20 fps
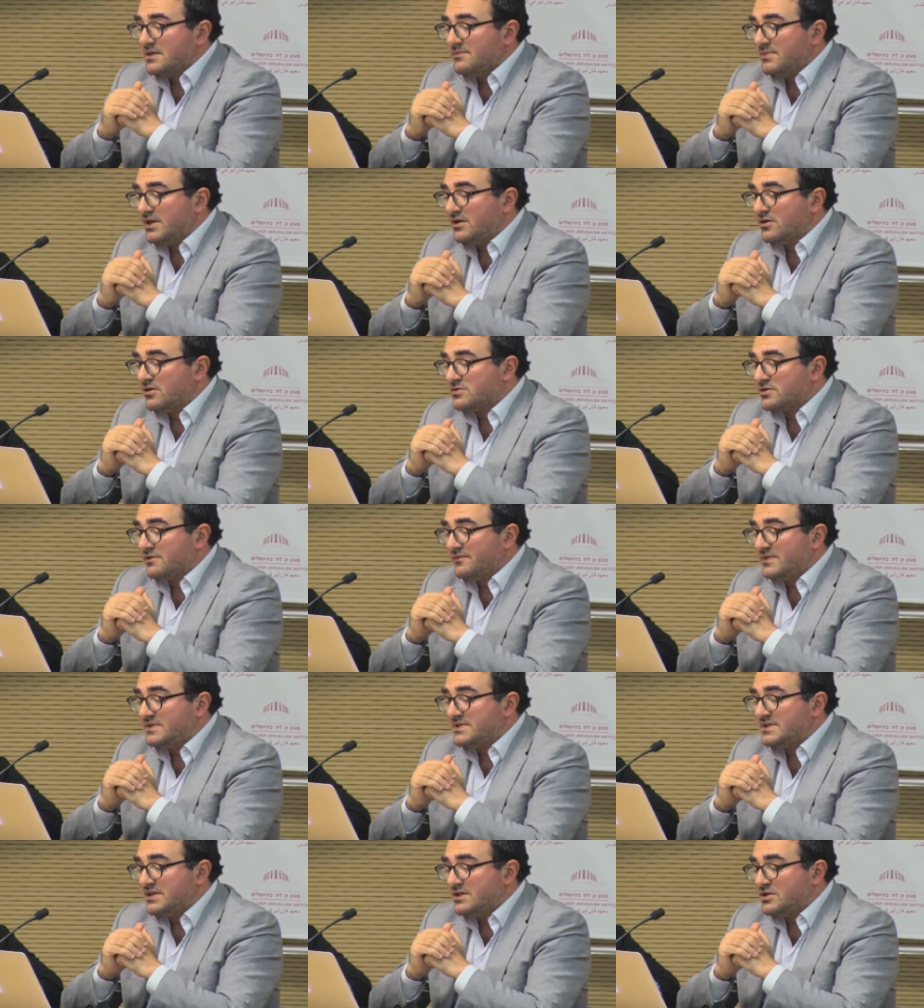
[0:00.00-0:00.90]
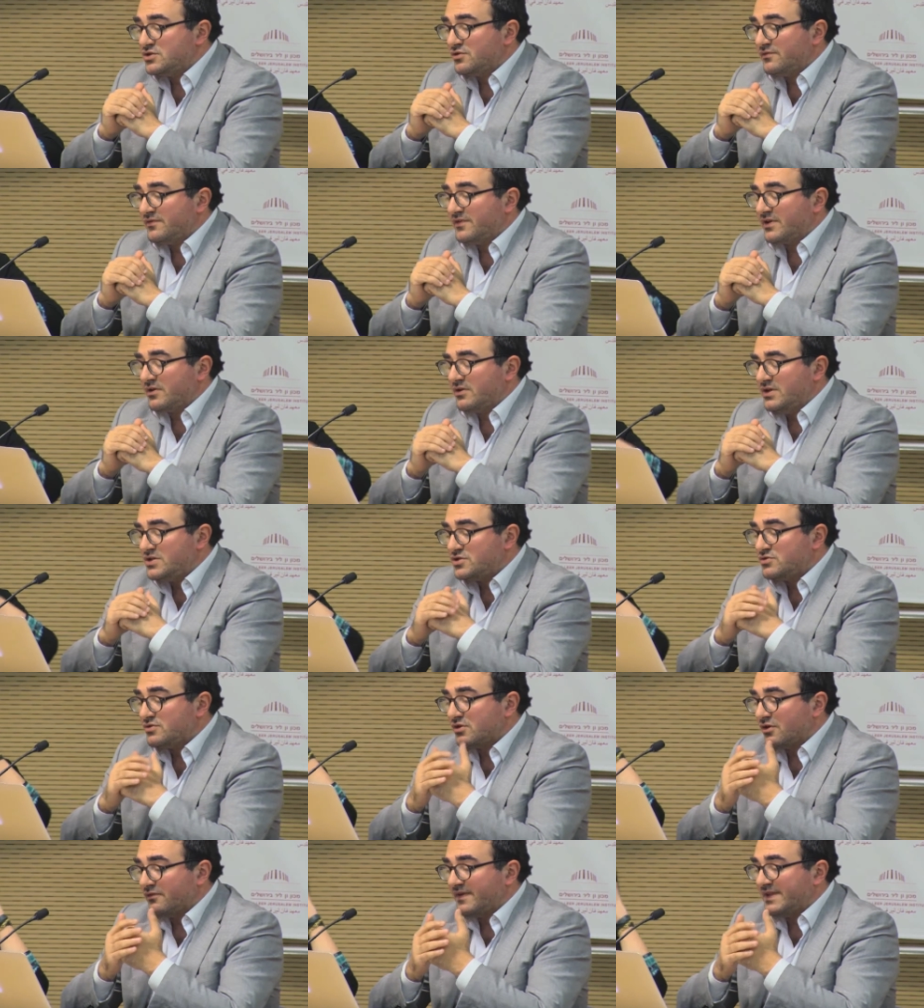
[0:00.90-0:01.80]
because of his
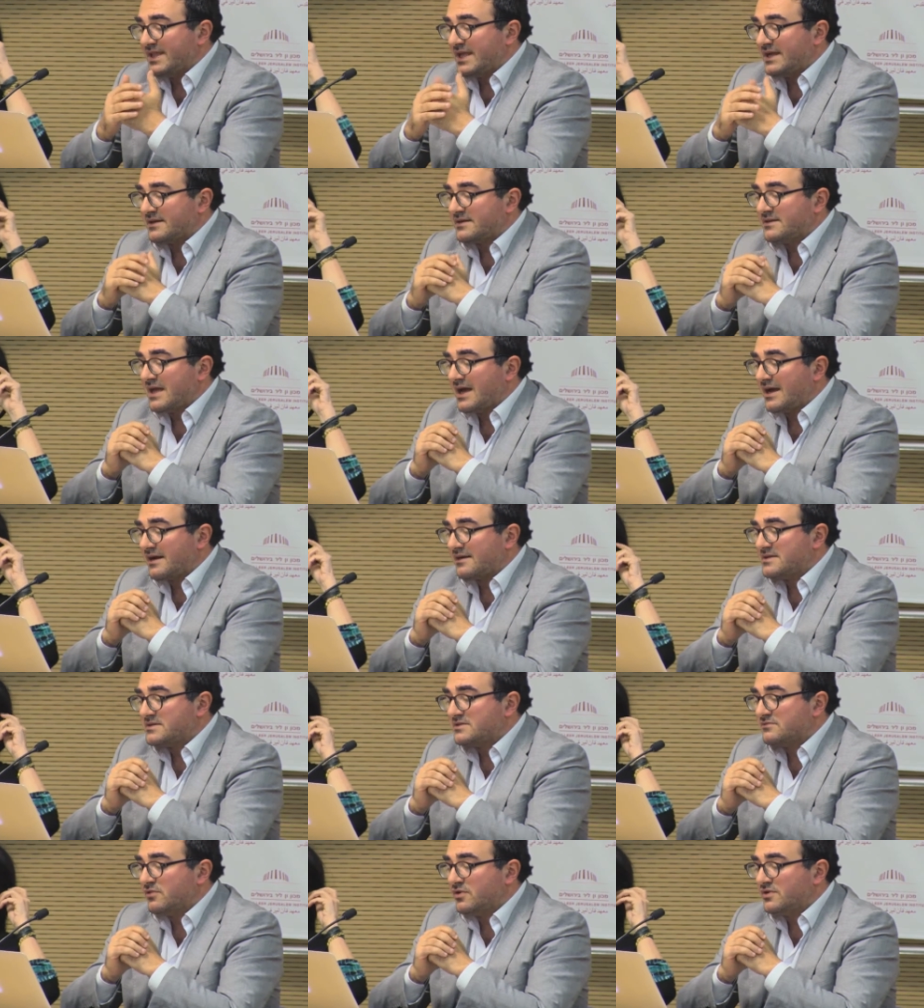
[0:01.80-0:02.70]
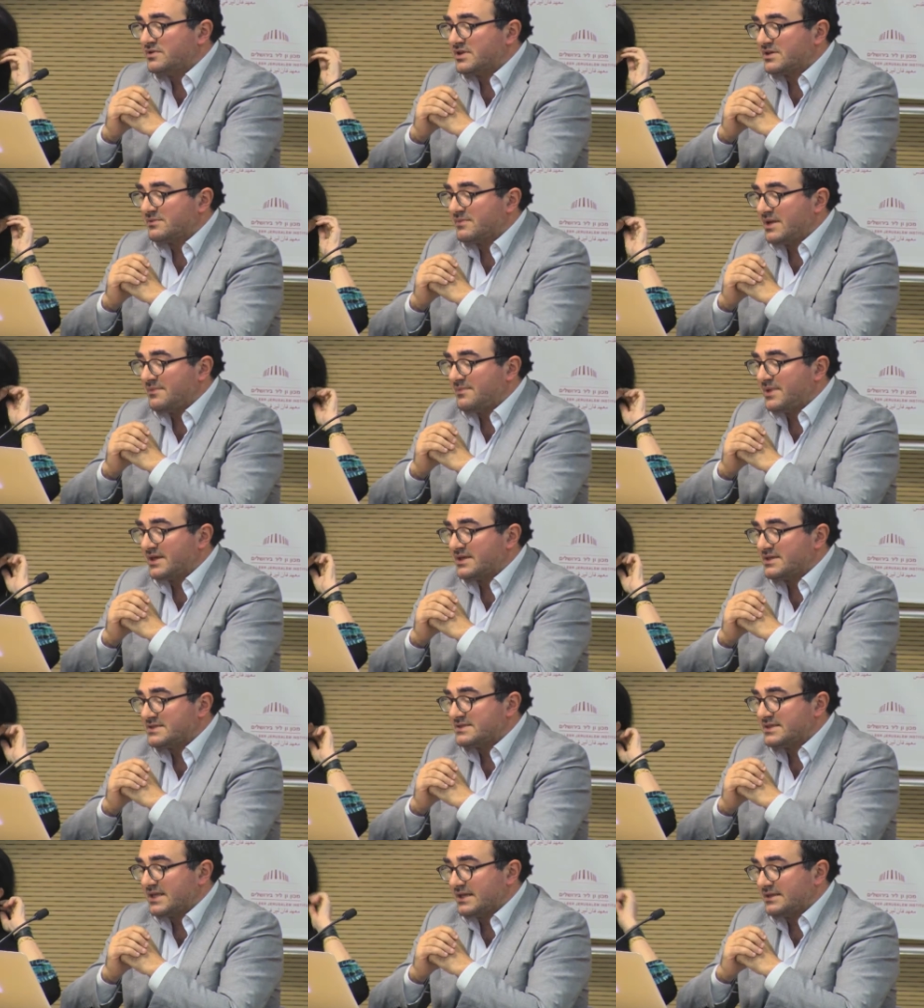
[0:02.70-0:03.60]
issuing of an arrest warrant by
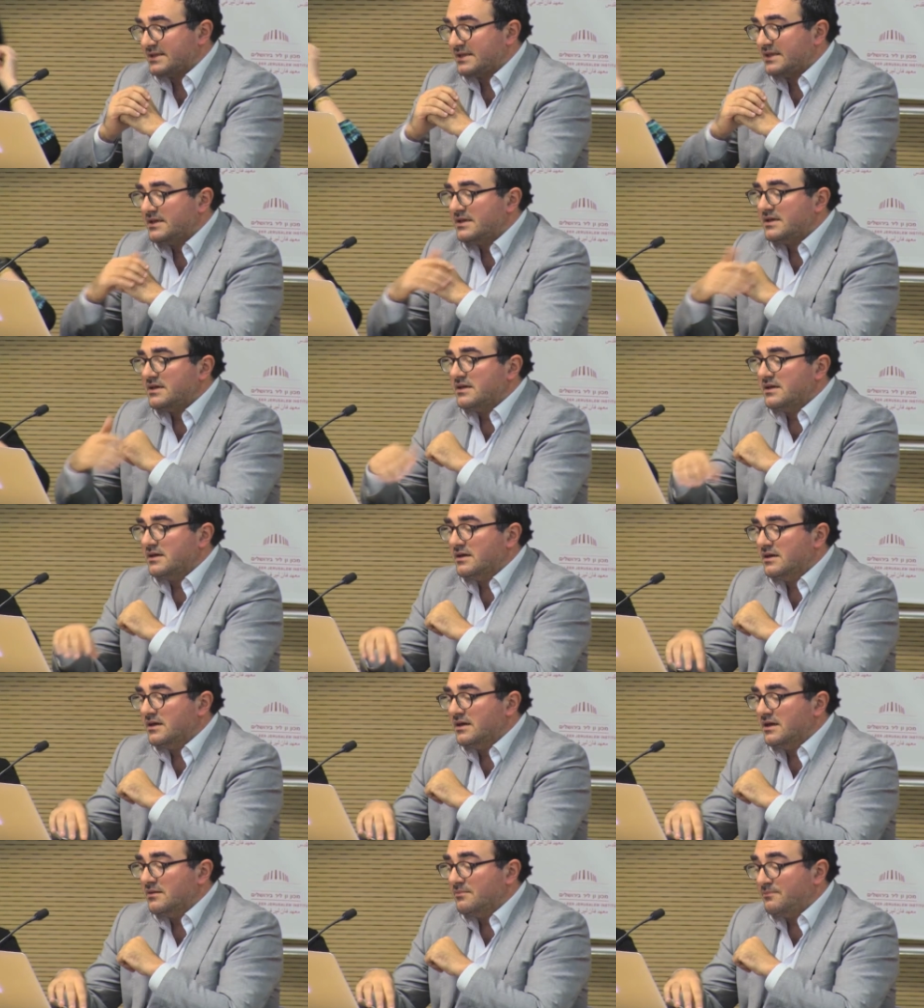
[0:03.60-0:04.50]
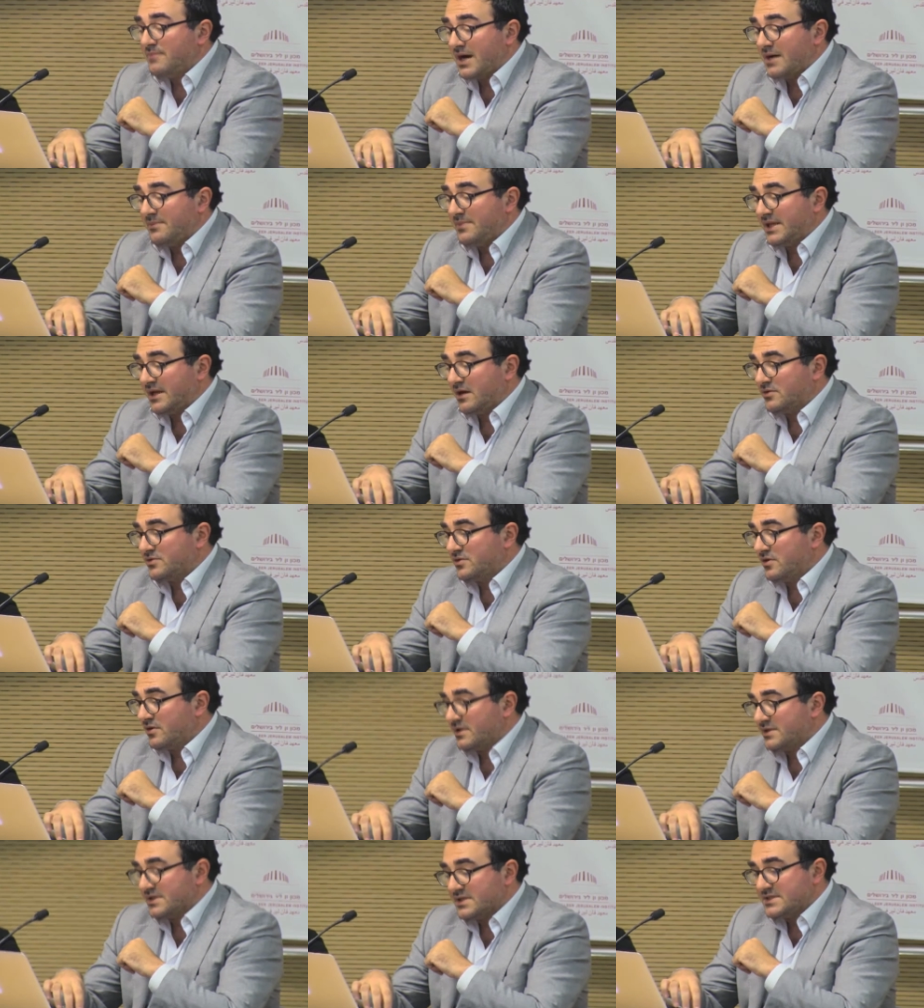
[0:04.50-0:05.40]
Pakistani public
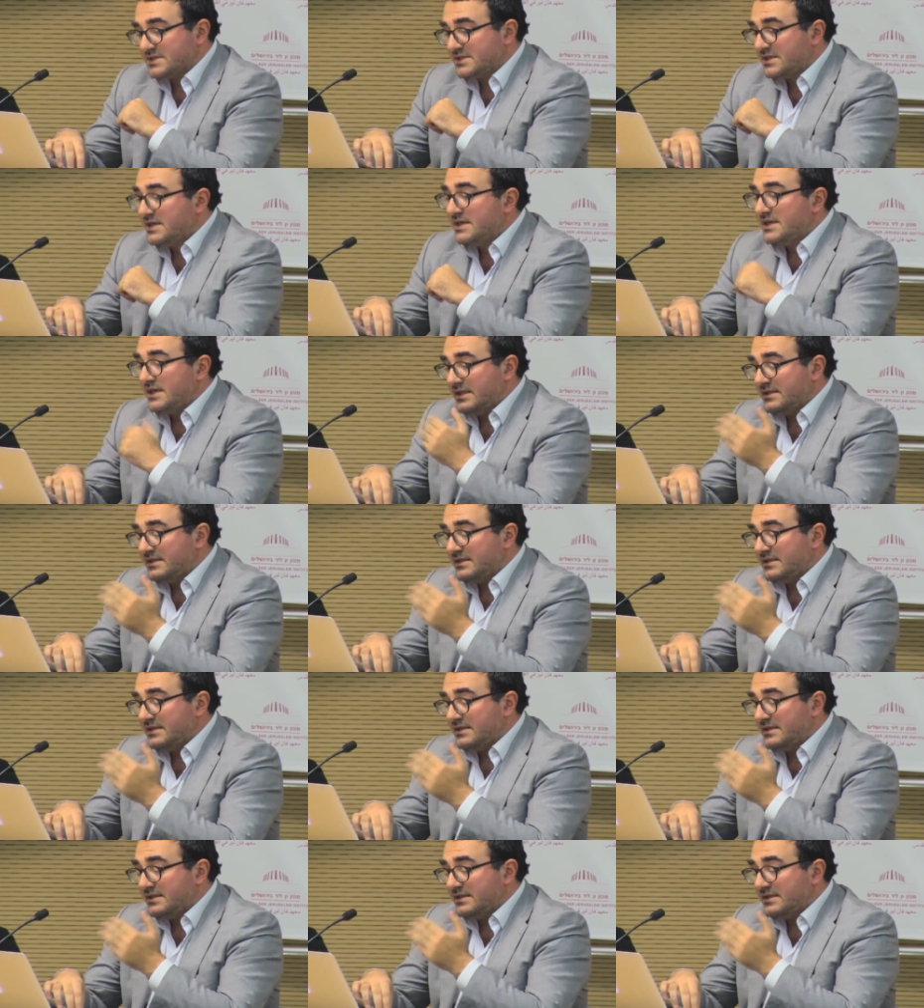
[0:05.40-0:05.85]
authorities.